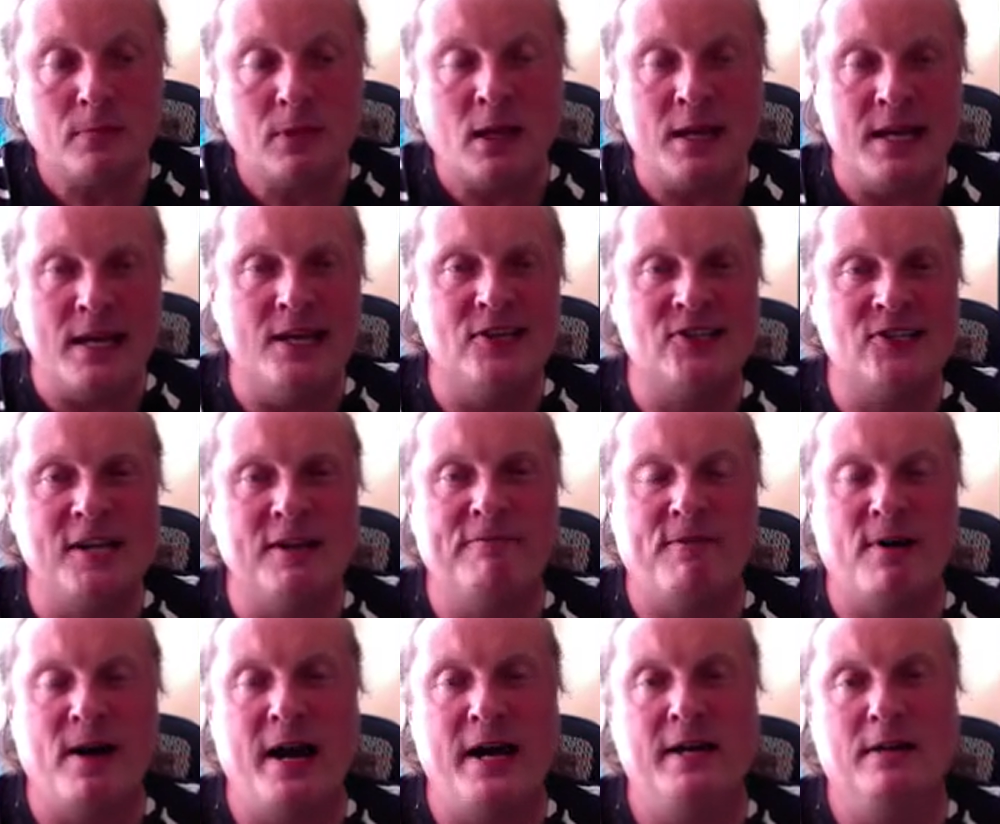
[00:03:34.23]
is
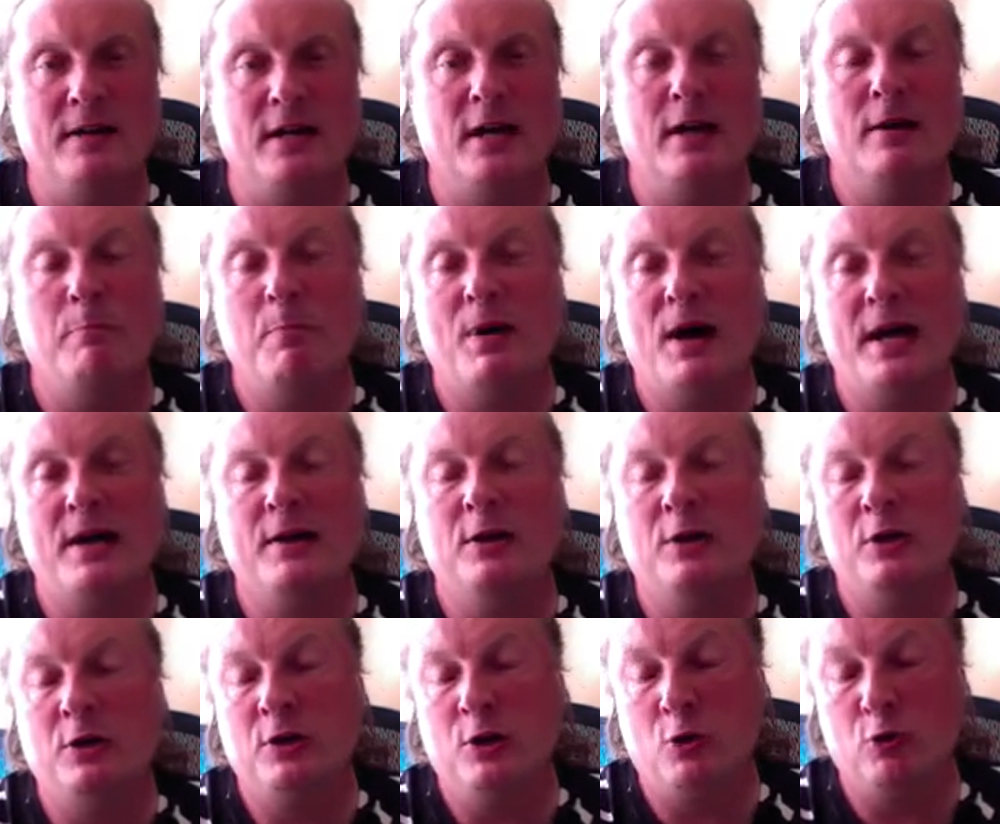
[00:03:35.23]
defined by
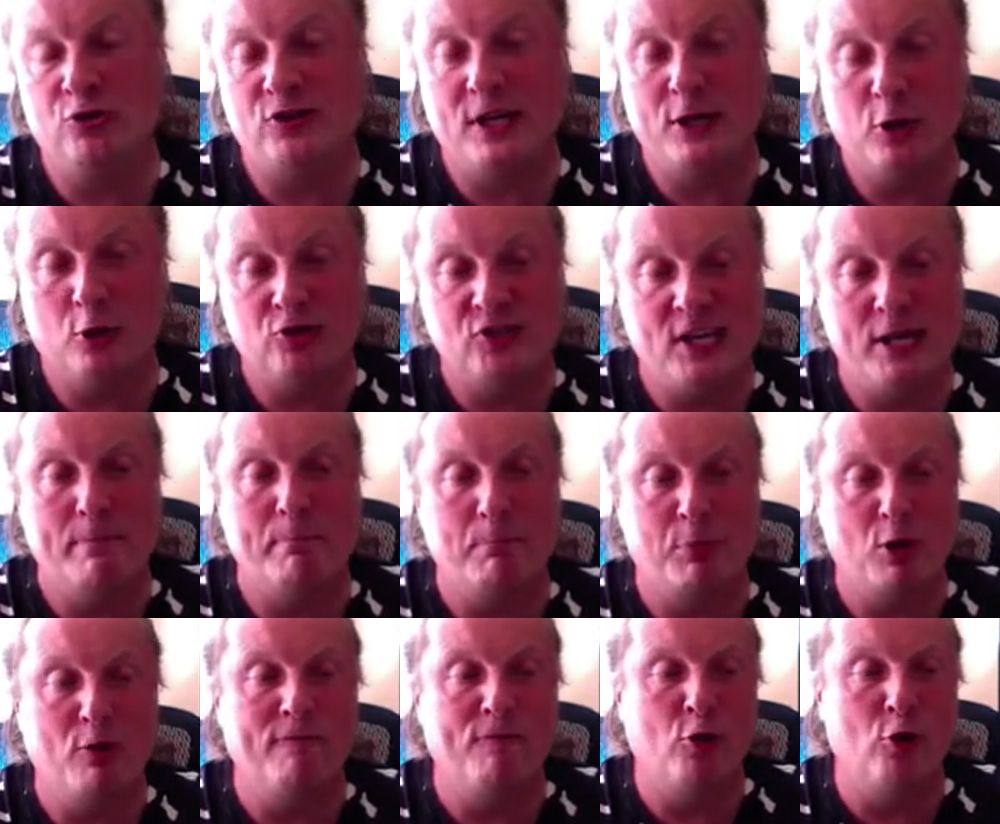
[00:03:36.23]
using a
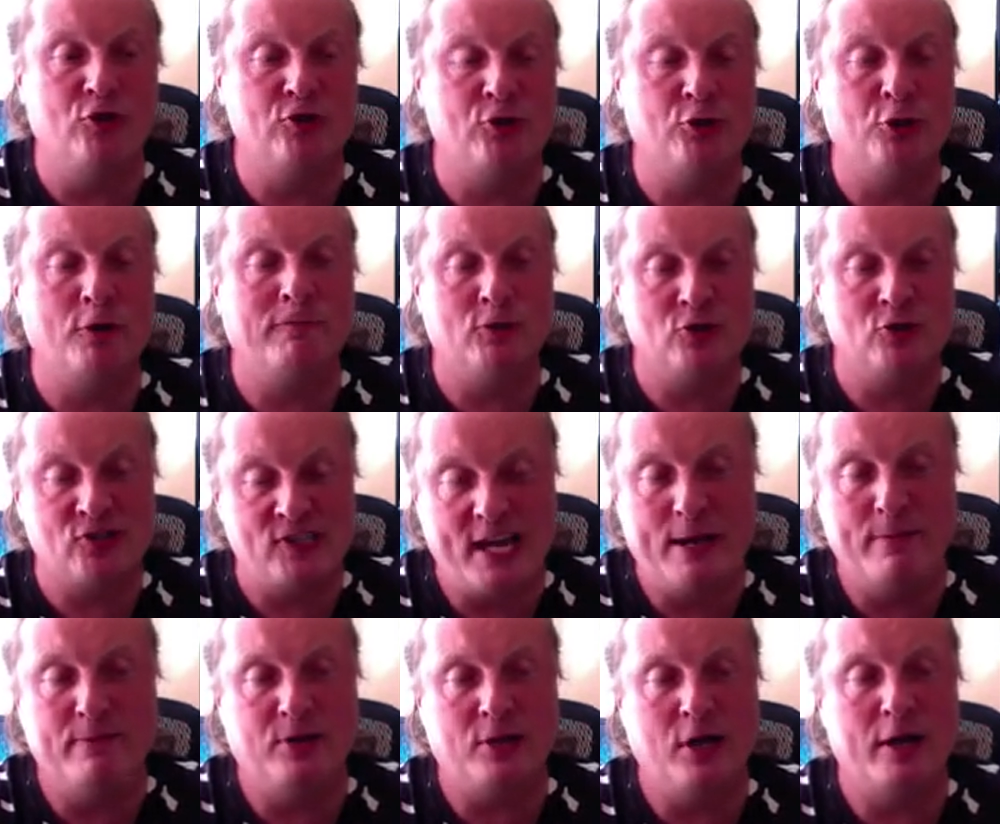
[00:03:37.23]
simpler version of the
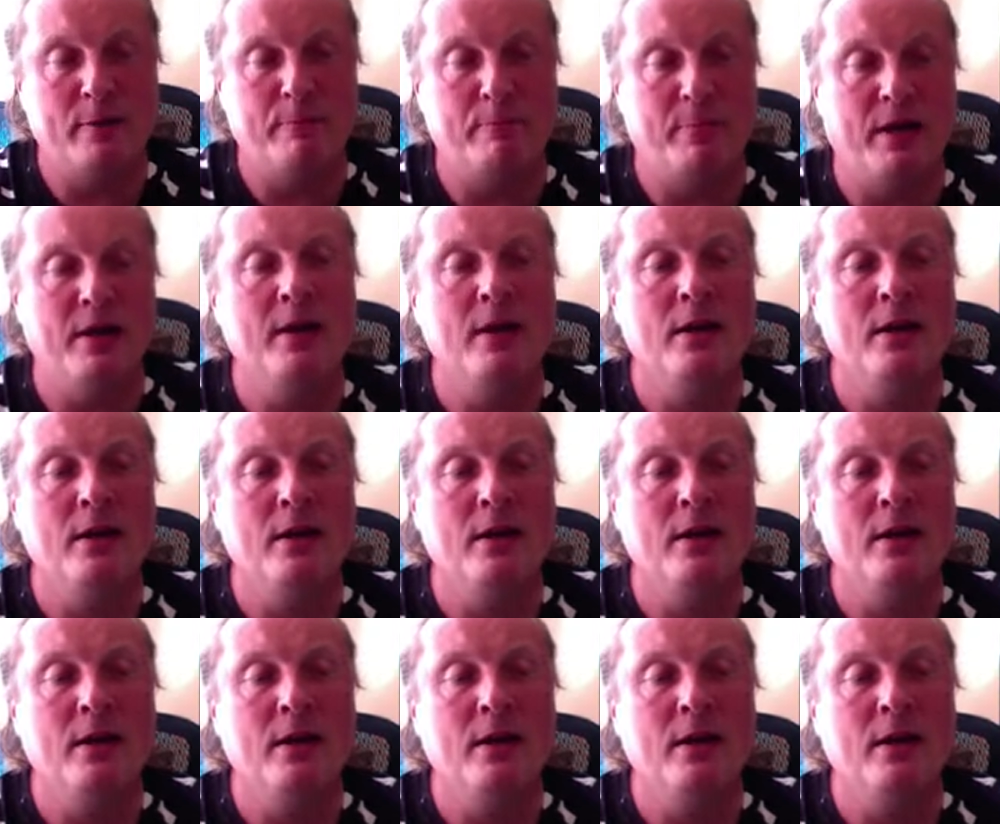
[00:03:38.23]
same type